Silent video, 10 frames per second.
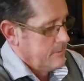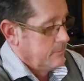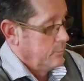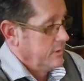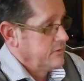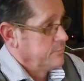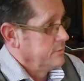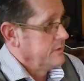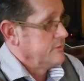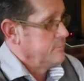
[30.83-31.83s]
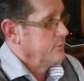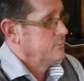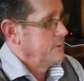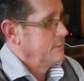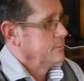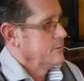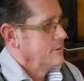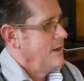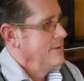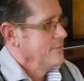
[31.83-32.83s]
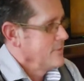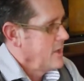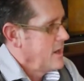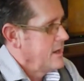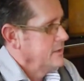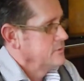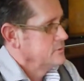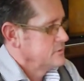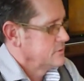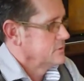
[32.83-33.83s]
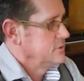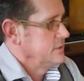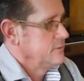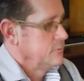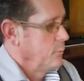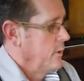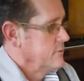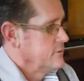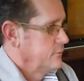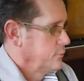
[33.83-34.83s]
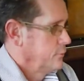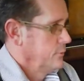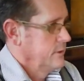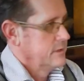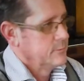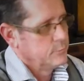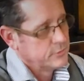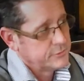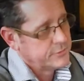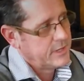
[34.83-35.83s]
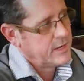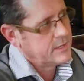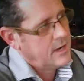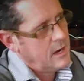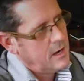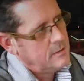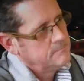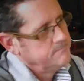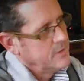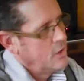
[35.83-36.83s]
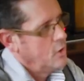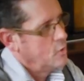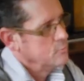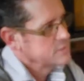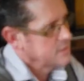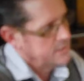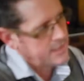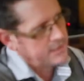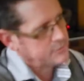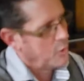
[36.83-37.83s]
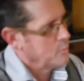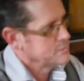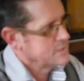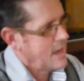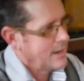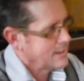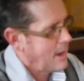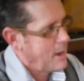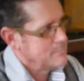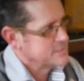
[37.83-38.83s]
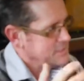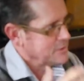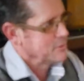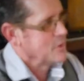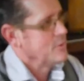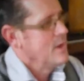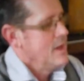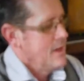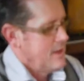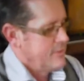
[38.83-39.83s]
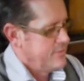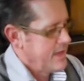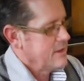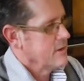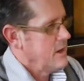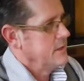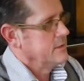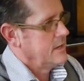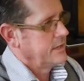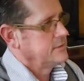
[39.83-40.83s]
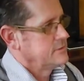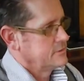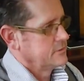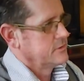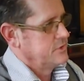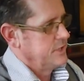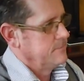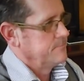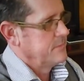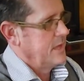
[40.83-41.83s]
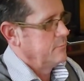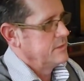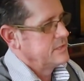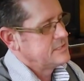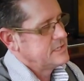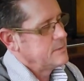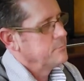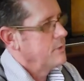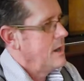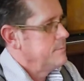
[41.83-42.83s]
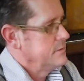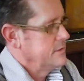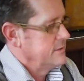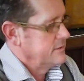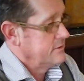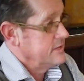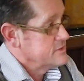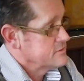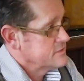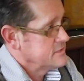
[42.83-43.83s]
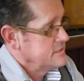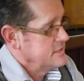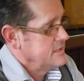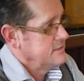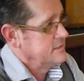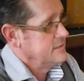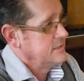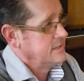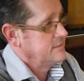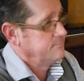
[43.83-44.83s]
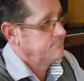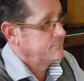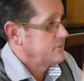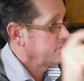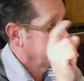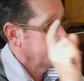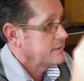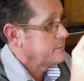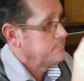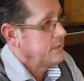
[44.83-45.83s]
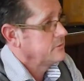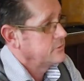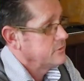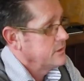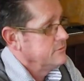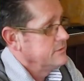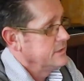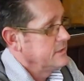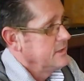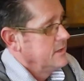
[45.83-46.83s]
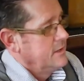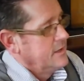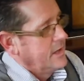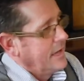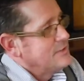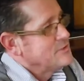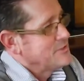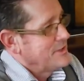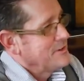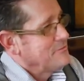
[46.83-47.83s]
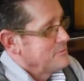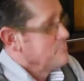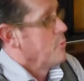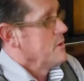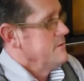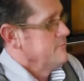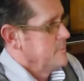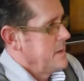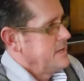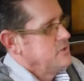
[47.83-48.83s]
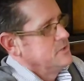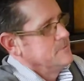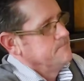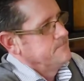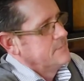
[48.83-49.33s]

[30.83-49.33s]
we just believe that most people are online searching, whether it's Trulia, Realtor.com, Homes Connect, Homes.com, Zillow. They are online searching, and when they see a property that they're interested in, then they just click the picture of the agent there for more information.